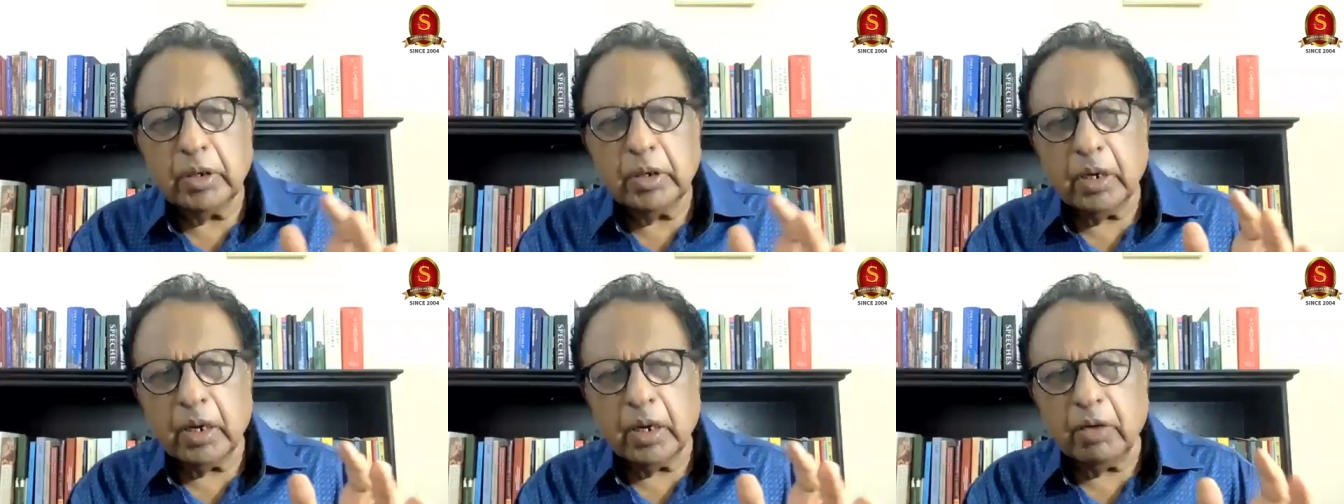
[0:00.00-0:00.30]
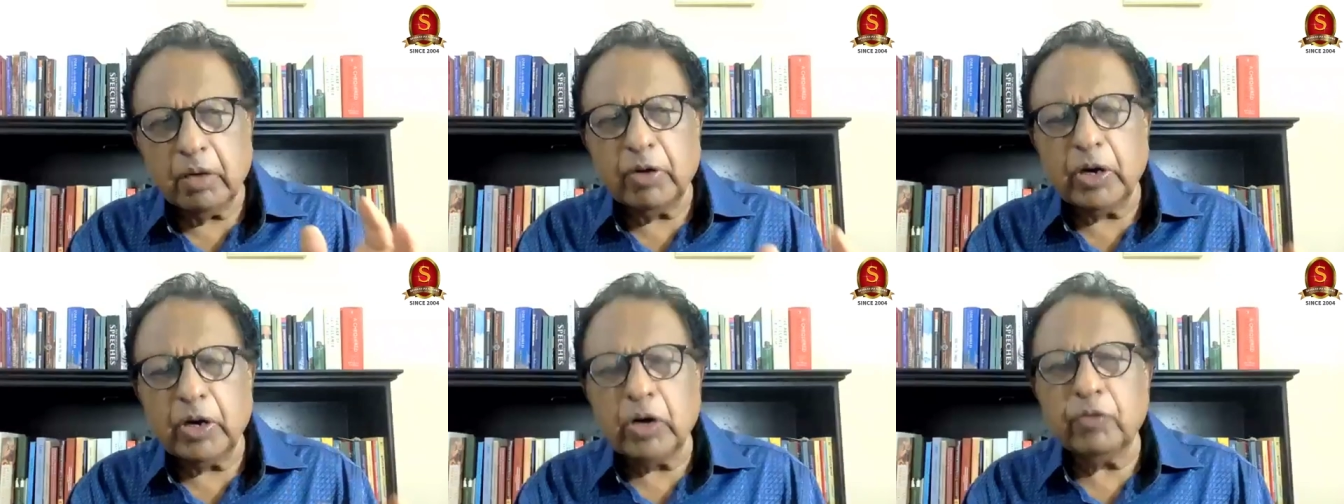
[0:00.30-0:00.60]
Uh,
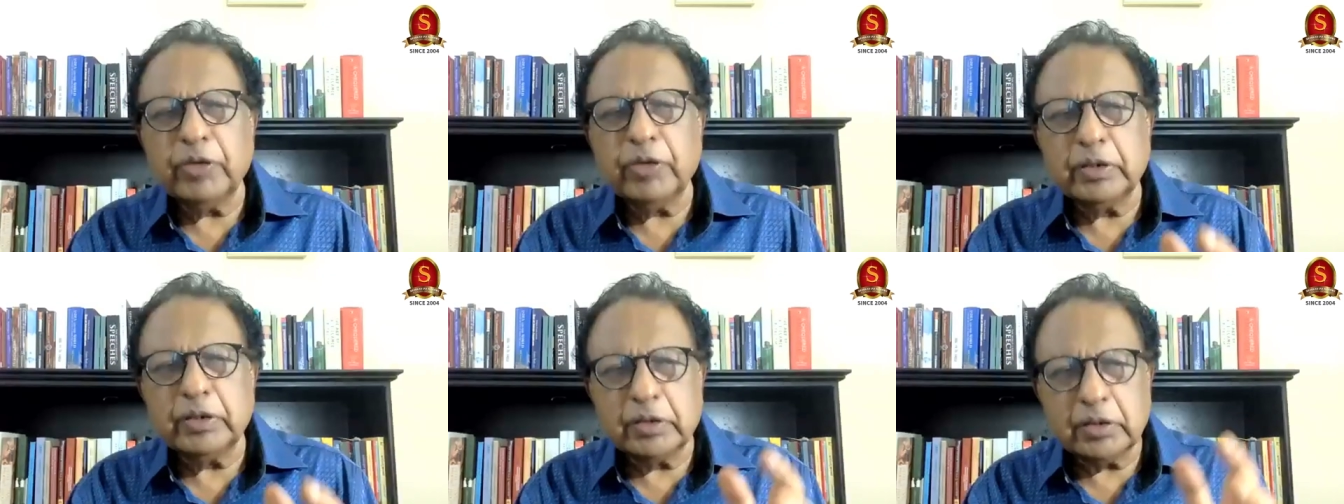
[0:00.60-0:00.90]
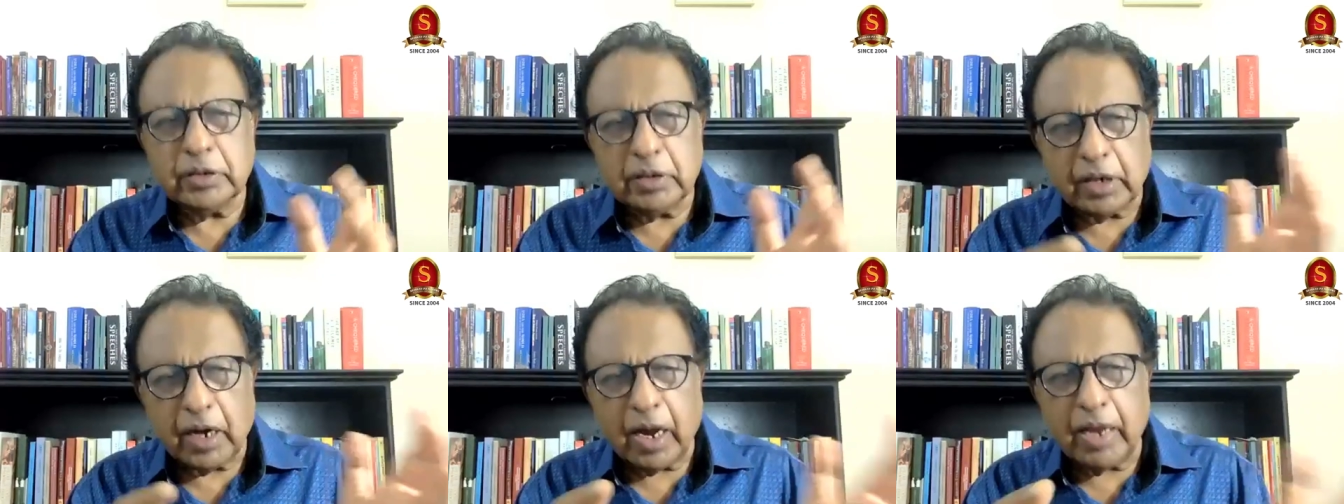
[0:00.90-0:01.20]
one of his
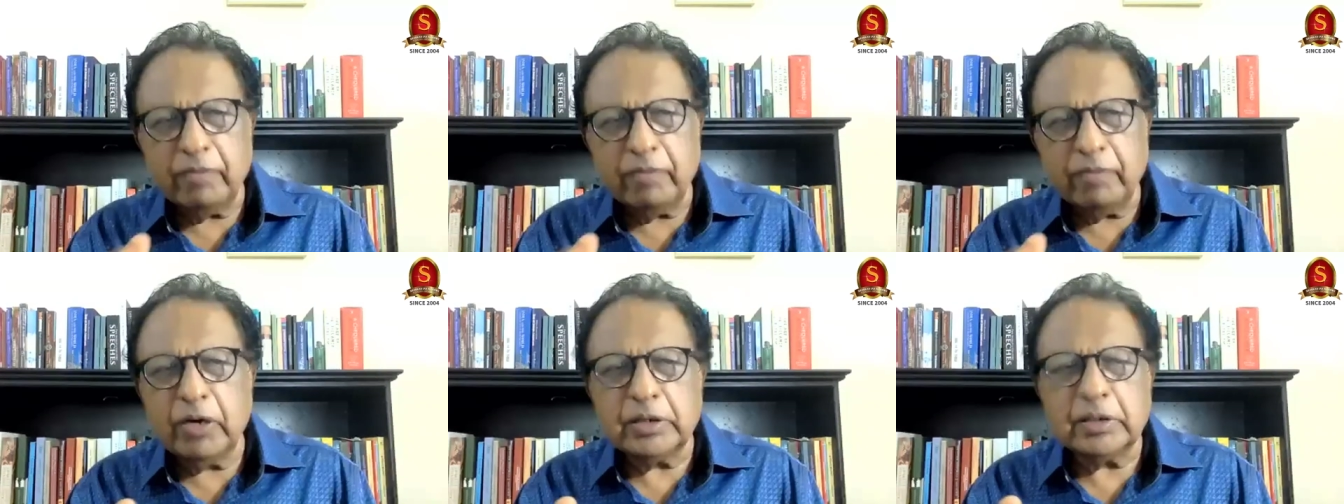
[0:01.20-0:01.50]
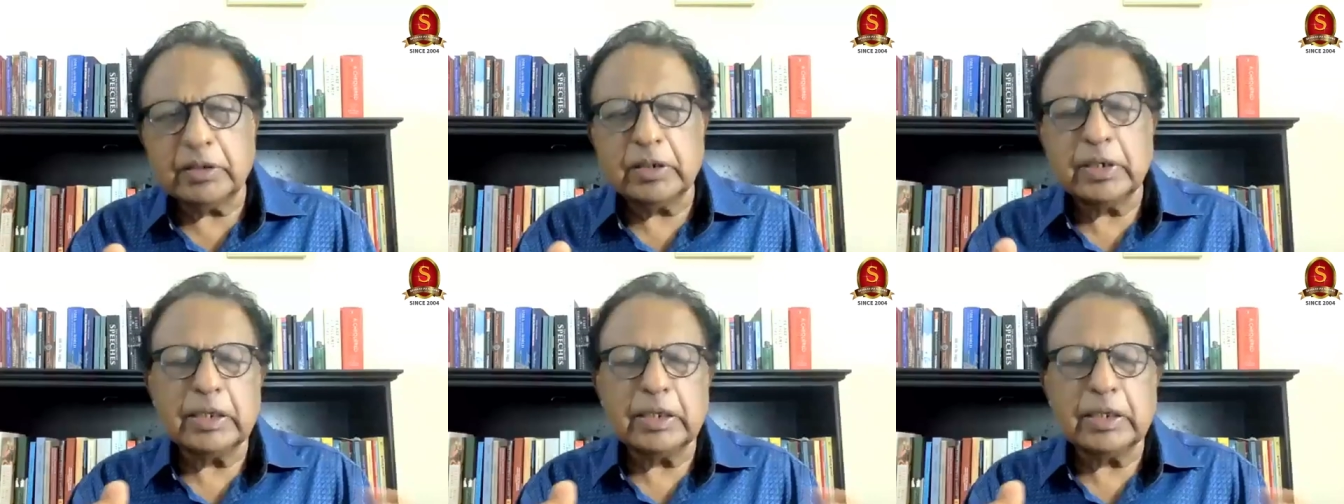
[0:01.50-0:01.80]

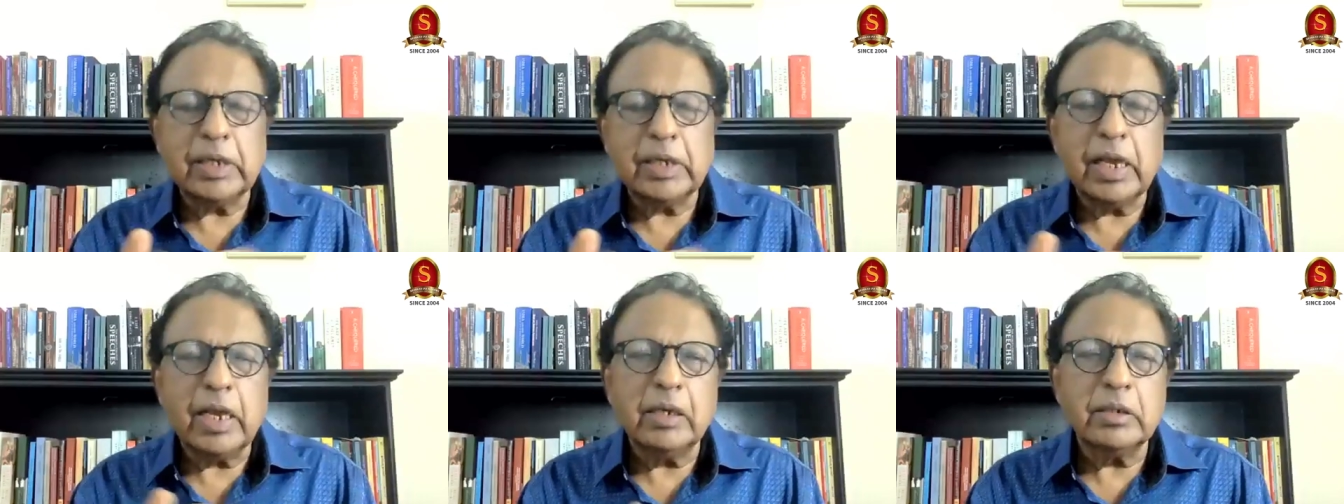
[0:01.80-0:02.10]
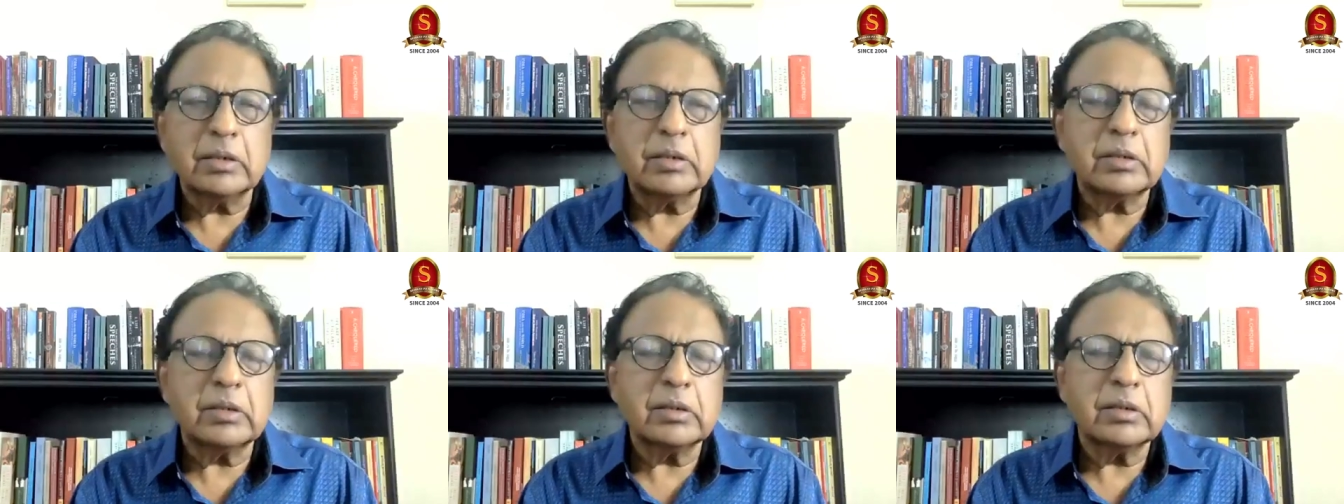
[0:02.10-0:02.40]
rivals, in a
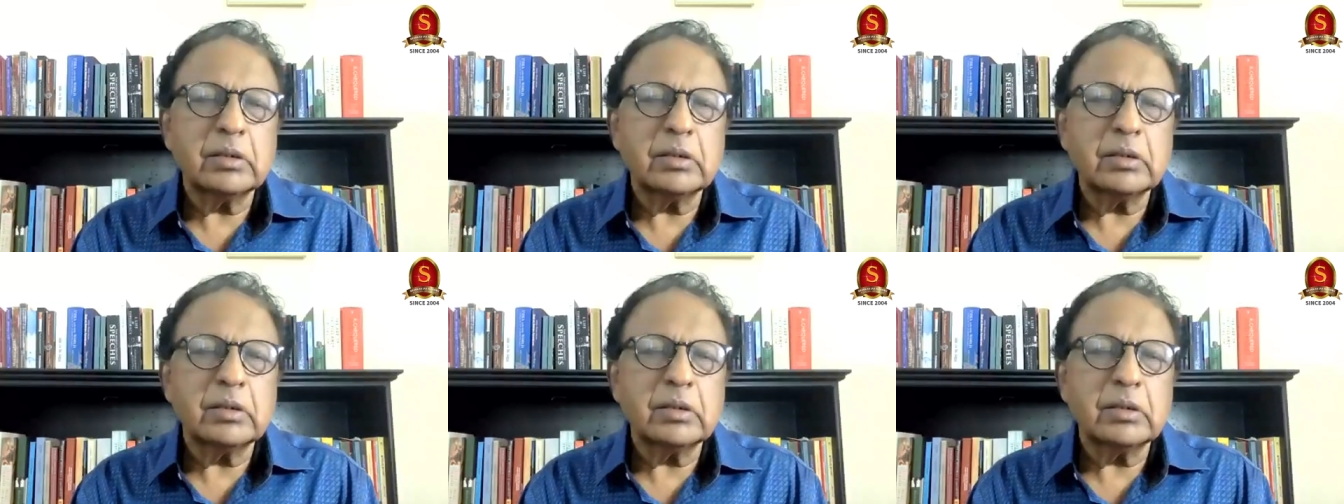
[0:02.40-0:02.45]
sense,